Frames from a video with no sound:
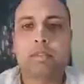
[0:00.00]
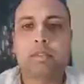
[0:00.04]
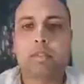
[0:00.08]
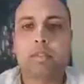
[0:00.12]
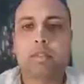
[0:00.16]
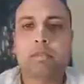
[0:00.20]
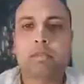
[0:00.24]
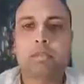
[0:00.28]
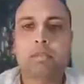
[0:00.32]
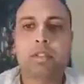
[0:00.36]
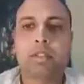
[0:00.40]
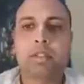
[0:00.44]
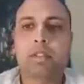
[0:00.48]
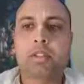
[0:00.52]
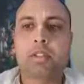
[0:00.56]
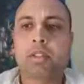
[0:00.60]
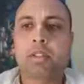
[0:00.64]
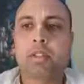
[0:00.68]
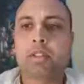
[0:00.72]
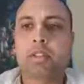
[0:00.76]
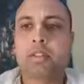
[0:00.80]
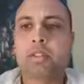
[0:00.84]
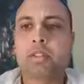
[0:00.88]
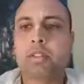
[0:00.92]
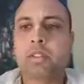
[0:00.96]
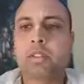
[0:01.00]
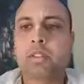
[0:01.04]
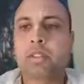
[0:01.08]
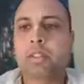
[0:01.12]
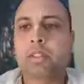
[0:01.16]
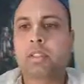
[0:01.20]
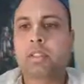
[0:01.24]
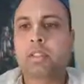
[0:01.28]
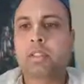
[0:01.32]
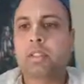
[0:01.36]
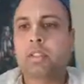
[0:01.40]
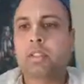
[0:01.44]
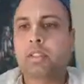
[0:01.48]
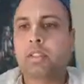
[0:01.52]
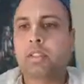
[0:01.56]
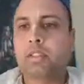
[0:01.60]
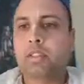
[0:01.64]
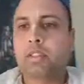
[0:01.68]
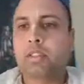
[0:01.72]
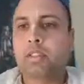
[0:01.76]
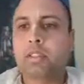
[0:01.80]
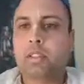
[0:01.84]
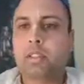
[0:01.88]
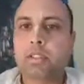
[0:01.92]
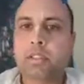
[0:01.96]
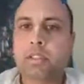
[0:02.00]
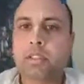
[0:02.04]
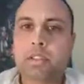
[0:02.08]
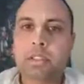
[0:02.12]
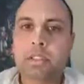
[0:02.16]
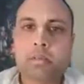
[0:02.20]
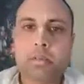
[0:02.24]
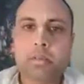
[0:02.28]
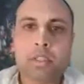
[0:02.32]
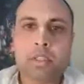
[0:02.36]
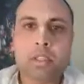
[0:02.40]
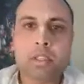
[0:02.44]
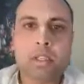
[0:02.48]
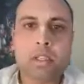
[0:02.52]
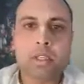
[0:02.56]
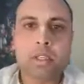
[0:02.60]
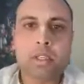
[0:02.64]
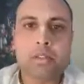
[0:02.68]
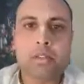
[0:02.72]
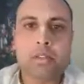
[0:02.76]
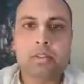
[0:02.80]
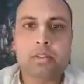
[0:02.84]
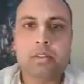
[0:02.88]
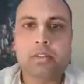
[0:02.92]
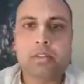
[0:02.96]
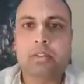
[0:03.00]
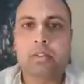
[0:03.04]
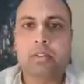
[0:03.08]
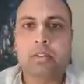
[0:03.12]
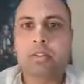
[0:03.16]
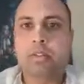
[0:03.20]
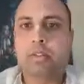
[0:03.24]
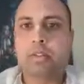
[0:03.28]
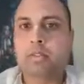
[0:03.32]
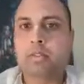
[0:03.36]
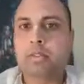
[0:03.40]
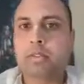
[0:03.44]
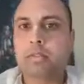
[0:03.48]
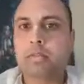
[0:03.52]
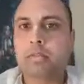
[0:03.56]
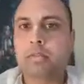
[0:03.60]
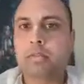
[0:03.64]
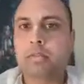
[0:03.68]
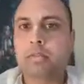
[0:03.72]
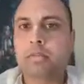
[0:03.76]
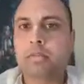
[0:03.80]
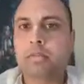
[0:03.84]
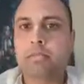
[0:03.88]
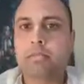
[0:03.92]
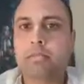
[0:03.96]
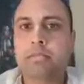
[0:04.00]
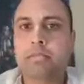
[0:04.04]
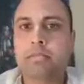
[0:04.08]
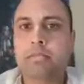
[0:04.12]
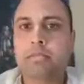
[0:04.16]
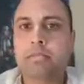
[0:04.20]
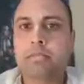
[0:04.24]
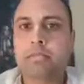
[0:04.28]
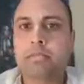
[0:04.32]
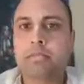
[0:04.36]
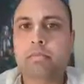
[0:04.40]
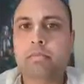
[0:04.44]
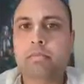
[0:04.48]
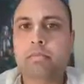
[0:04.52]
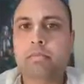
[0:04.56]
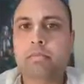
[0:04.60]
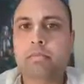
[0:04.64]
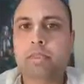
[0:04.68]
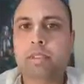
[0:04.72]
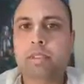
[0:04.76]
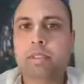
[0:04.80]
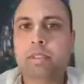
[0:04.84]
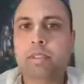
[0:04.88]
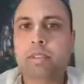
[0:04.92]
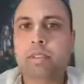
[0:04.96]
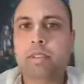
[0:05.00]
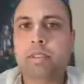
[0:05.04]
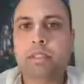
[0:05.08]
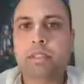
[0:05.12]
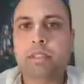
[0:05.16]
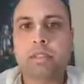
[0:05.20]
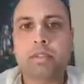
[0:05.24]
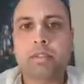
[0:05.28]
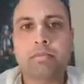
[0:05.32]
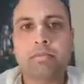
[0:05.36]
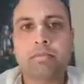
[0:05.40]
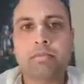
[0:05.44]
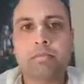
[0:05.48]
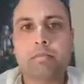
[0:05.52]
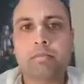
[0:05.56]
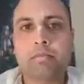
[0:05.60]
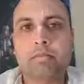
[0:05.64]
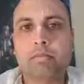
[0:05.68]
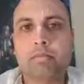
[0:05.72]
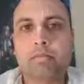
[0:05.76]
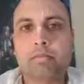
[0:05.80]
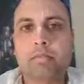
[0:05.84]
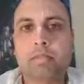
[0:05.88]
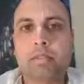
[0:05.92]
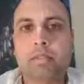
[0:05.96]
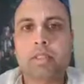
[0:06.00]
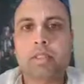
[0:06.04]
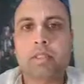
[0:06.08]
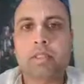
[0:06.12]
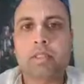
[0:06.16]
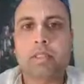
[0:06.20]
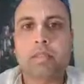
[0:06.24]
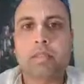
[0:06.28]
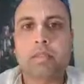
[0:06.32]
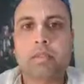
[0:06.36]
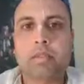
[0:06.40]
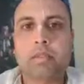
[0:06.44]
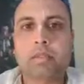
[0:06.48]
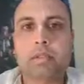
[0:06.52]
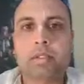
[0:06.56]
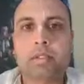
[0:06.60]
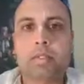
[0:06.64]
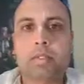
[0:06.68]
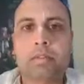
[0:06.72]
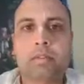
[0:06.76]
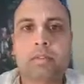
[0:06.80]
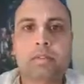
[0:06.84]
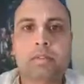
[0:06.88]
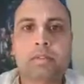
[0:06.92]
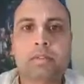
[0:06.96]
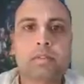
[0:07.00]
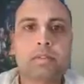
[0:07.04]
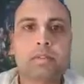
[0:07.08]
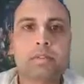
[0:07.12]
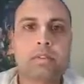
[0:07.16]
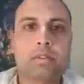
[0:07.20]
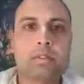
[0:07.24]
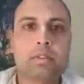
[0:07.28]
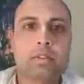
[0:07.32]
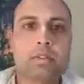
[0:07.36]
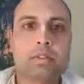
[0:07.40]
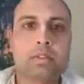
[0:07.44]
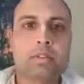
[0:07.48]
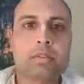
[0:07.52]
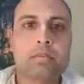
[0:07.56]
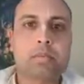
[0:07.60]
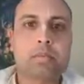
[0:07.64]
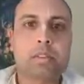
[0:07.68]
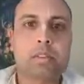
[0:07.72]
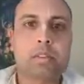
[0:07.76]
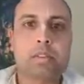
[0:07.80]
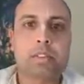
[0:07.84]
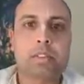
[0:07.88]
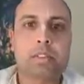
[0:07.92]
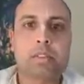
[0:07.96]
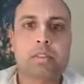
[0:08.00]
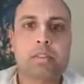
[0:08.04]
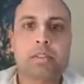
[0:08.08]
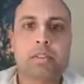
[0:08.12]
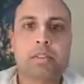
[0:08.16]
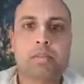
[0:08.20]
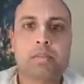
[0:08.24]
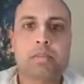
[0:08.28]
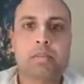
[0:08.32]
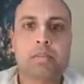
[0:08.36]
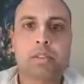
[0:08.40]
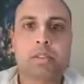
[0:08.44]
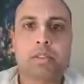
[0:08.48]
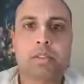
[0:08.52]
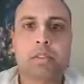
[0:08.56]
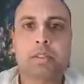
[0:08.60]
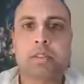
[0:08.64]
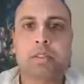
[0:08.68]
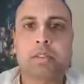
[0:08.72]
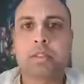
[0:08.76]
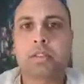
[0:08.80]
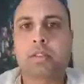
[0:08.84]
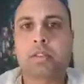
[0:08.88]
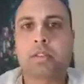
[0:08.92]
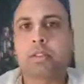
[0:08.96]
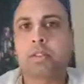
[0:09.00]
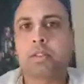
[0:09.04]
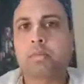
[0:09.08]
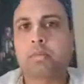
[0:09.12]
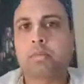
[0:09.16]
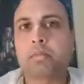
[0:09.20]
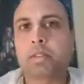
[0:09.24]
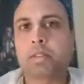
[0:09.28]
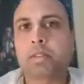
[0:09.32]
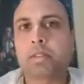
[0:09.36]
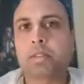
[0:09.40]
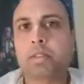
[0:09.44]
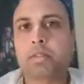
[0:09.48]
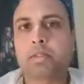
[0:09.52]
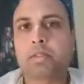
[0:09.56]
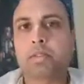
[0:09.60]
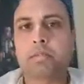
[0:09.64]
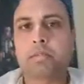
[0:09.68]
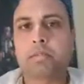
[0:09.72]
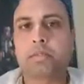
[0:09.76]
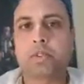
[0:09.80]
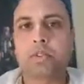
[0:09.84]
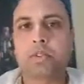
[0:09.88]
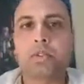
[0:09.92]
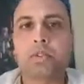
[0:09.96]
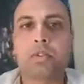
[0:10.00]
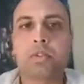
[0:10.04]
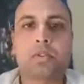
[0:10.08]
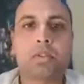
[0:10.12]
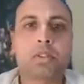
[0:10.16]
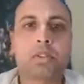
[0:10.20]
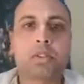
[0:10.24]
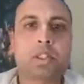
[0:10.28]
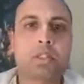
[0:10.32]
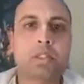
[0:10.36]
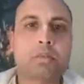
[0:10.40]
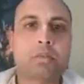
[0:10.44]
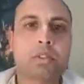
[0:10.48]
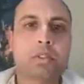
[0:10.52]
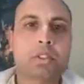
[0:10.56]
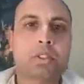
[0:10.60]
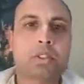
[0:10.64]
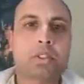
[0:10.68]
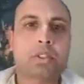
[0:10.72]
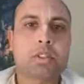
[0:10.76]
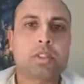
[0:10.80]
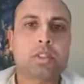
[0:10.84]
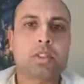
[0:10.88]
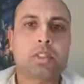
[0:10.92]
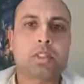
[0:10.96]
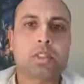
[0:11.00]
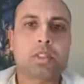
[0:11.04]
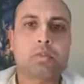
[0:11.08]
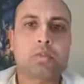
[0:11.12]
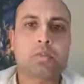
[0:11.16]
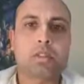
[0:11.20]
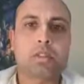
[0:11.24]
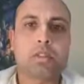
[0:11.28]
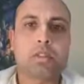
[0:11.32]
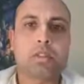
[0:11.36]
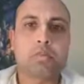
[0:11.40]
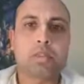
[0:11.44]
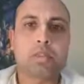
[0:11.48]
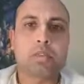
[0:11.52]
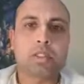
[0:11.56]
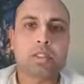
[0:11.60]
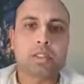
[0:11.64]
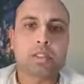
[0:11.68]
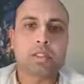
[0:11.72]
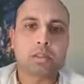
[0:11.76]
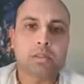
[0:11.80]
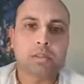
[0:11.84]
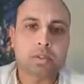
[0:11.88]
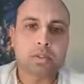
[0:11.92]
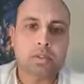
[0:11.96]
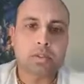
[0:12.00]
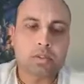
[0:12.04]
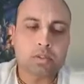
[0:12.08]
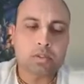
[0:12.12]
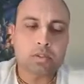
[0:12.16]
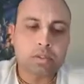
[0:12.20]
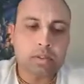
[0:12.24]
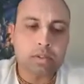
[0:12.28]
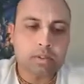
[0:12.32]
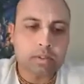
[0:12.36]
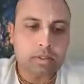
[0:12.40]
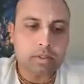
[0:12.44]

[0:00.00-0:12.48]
immaterial. The other demigods, their names are ultimately material, but Vishnu's name, Krishna's name, is completely spiritual.